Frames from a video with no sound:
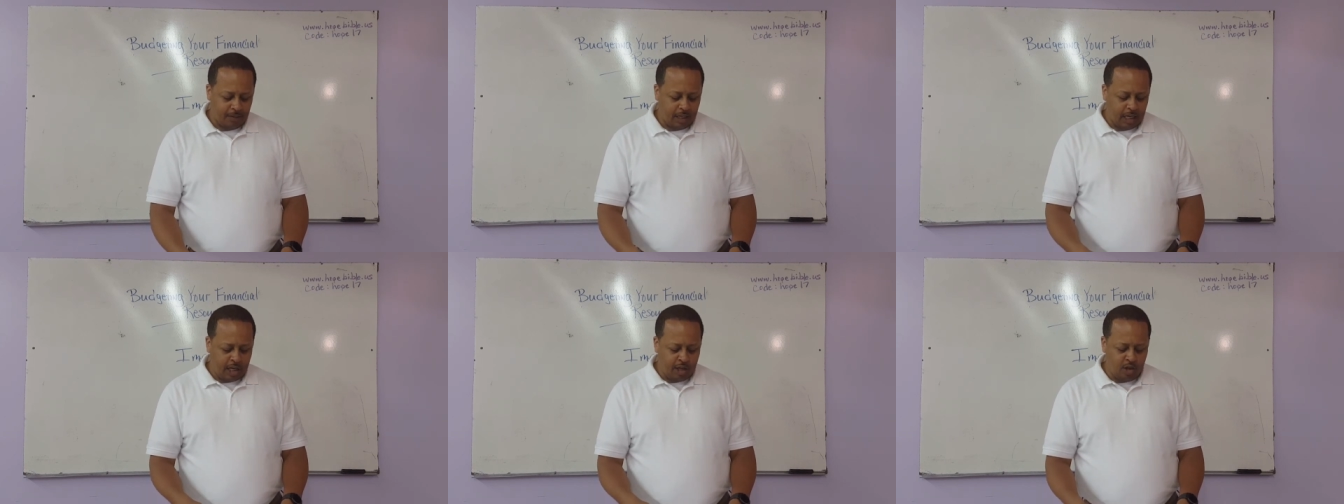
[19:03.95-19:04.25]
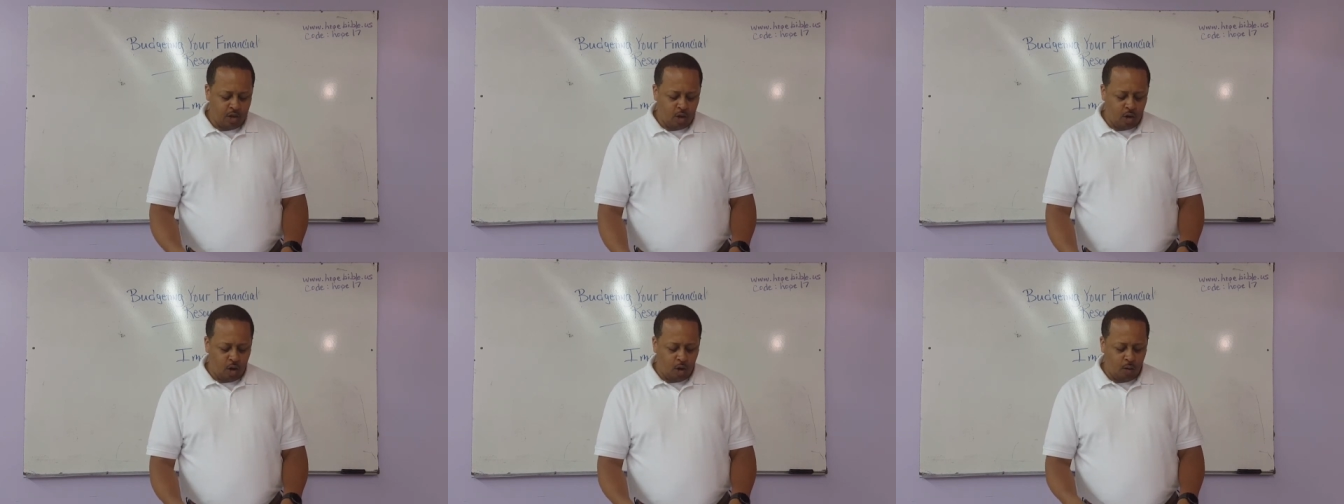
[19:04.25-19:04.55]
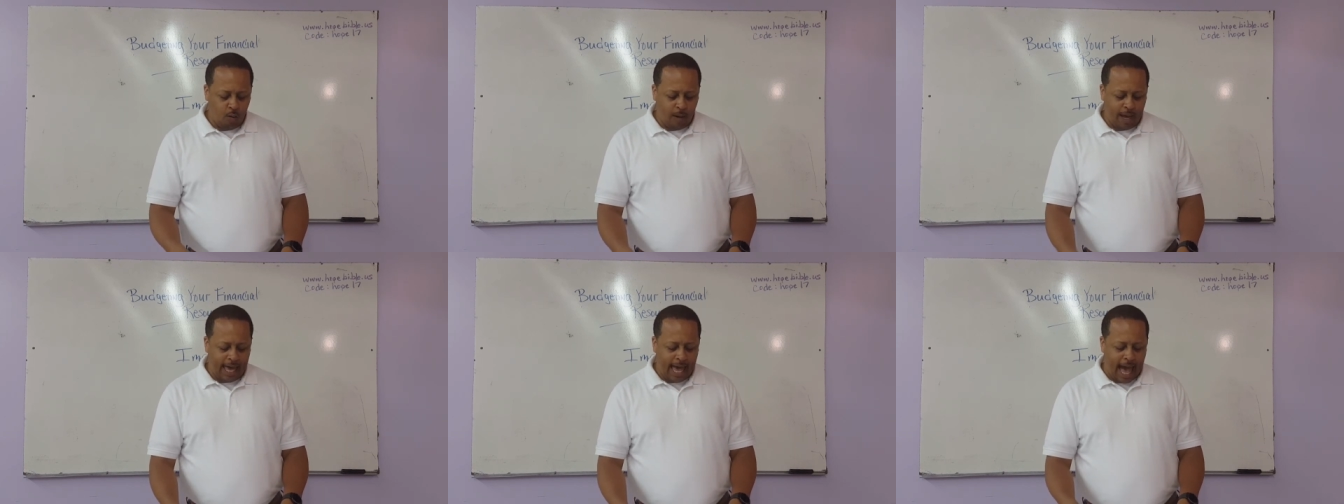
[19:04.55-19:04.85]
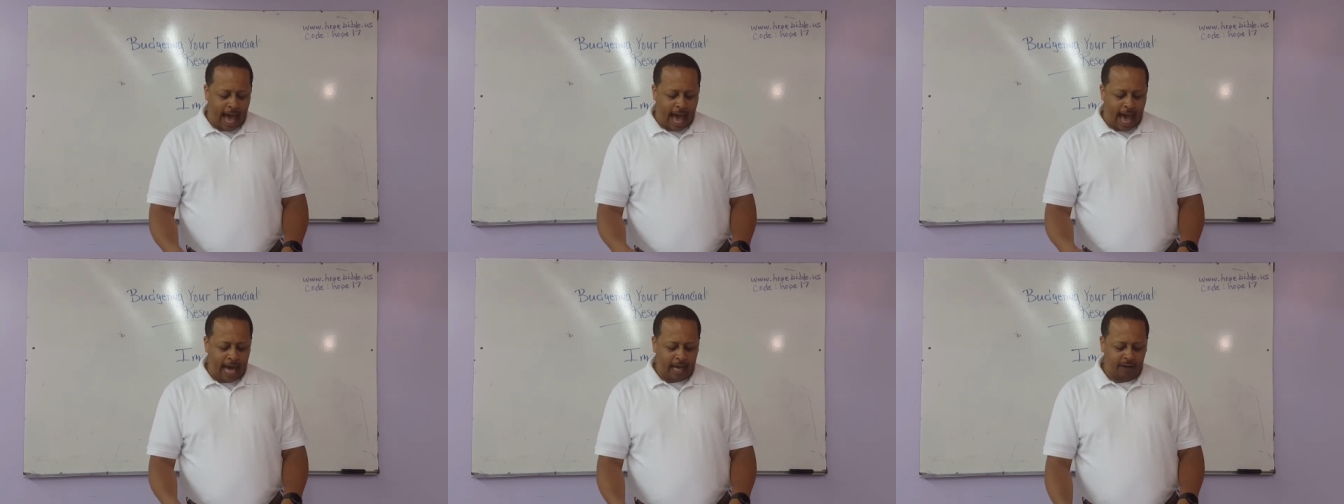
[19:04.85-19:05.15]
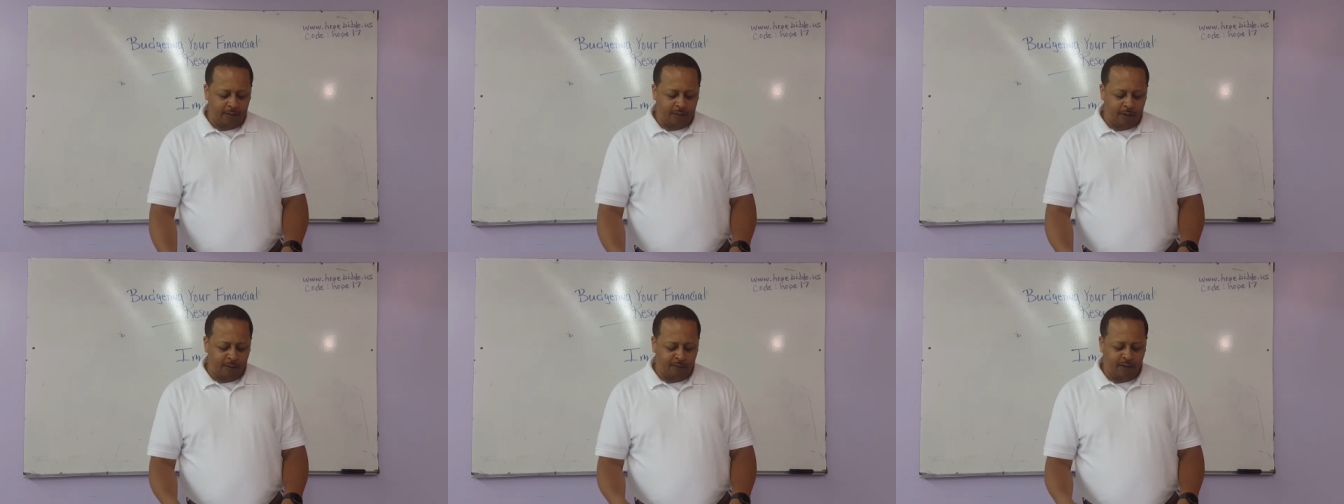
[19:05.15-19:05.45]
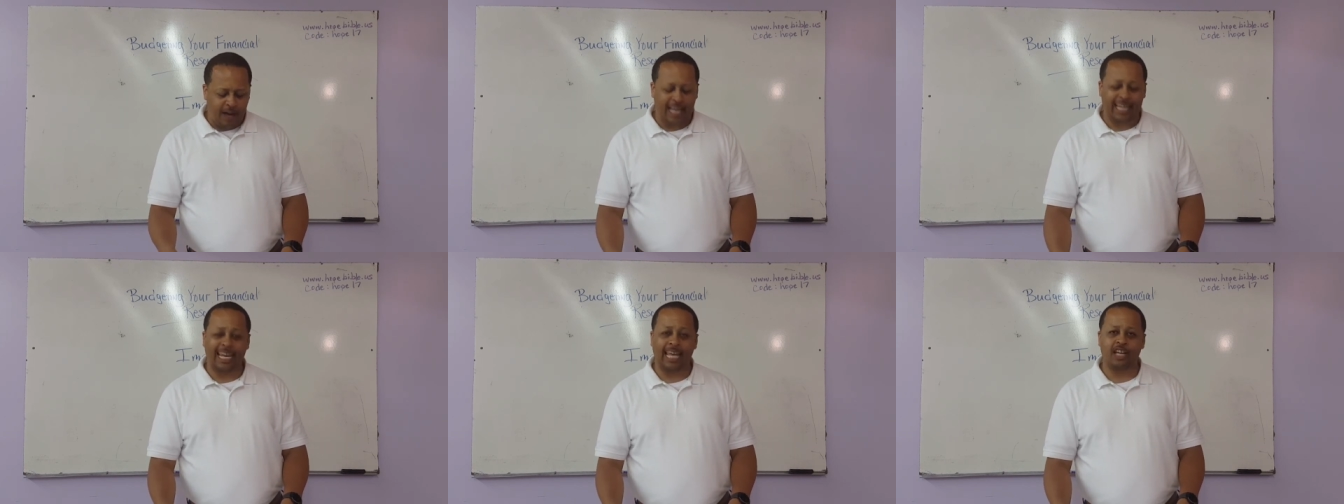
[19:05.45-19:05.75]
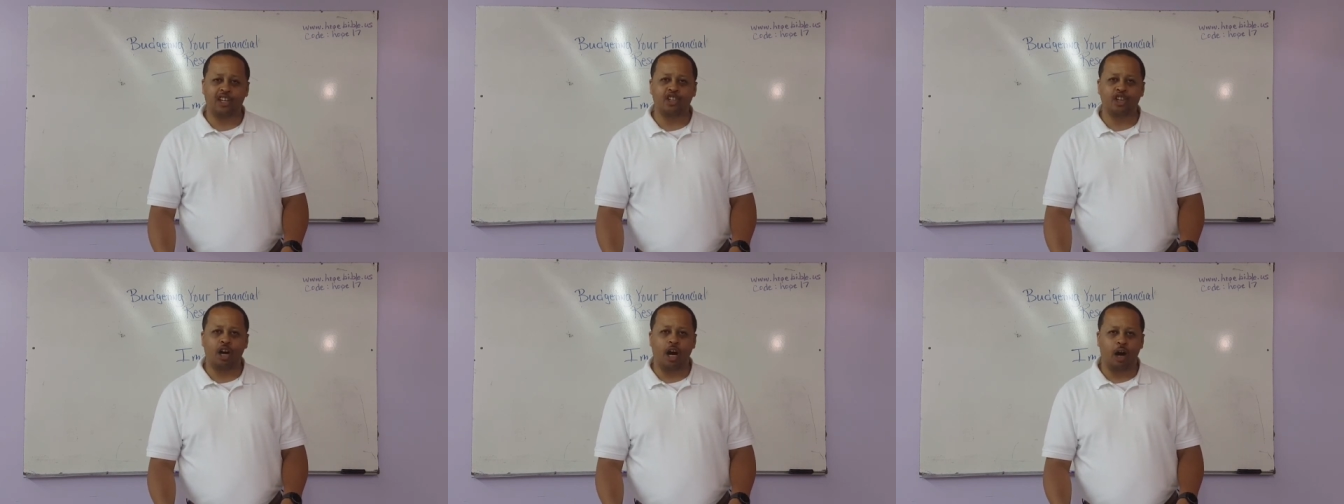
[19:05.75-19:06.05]
is your way out of a
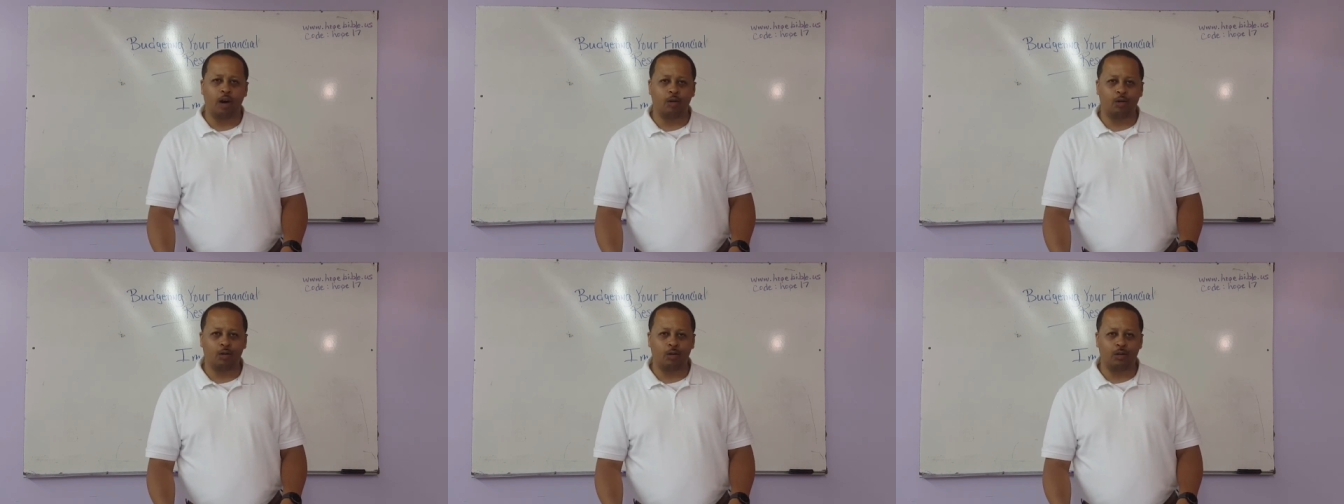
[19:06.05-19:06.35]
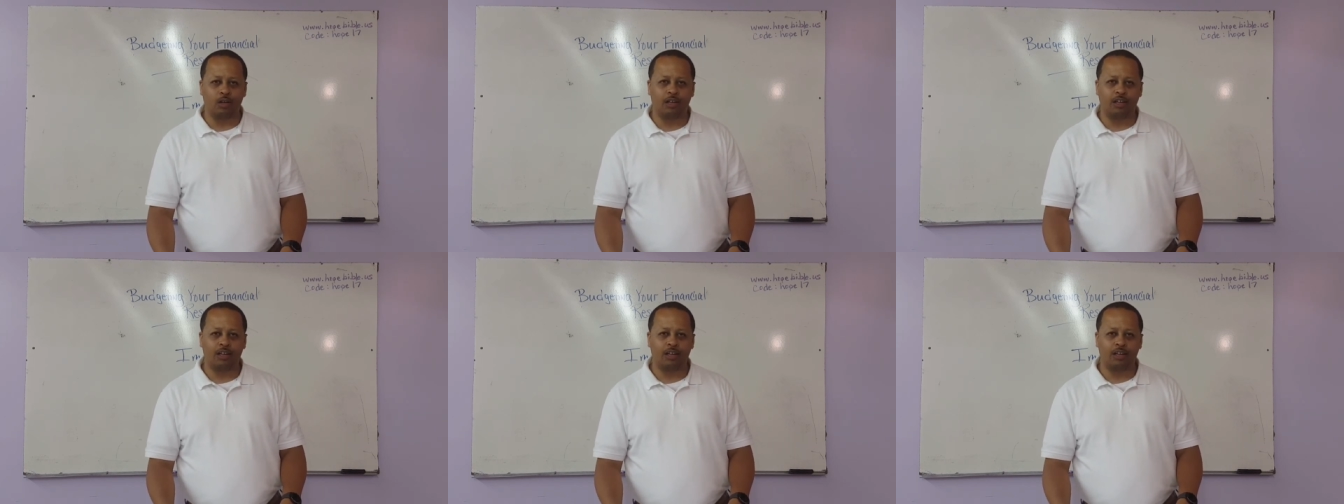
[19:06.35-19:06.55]
financial hole.